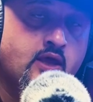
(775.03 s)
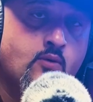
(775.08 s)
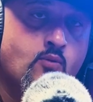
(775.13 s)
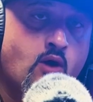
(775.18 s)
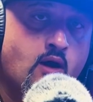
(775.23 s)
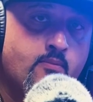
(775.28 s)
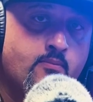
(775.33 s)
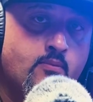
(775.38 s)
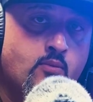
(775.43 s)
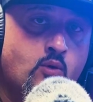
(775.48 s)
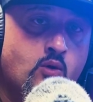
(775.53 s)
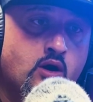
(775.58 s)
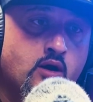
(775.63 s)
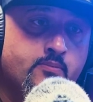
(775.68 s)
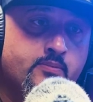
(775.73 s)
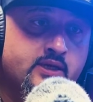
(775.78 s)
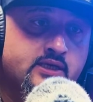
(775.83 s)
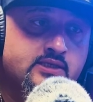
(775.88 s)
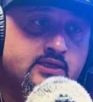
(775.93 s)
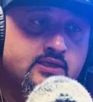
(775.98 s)
want more
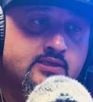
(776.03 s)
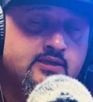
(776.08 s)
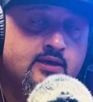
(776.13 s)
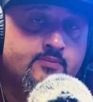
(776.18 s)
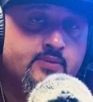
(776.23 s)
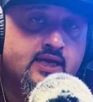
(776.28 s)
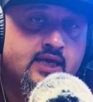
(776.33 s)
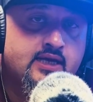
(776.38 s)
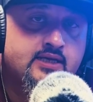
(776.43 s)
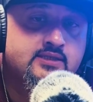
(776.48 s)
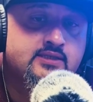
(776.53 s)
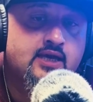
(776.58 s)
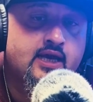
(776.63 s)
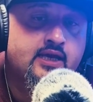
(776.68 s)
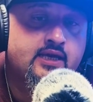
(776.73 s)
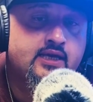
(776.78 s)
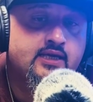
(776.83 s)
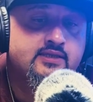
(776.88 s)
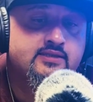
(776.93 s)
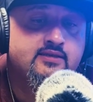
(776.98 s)
because it's something
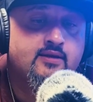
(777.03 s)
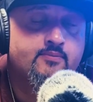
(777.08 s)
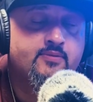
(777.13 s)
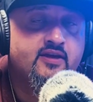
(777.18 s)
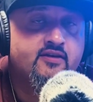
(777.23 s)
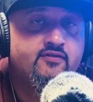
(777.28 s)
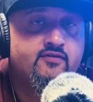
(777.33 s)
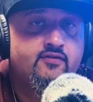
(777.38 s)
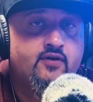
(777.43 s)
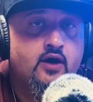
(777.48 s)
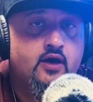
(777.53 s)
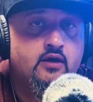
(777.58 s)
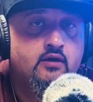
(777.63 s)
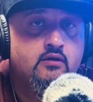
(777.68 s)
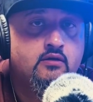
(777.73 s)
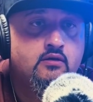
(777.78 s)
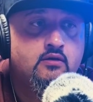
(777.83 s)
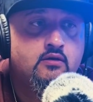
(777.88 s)
exciting, it's something fun.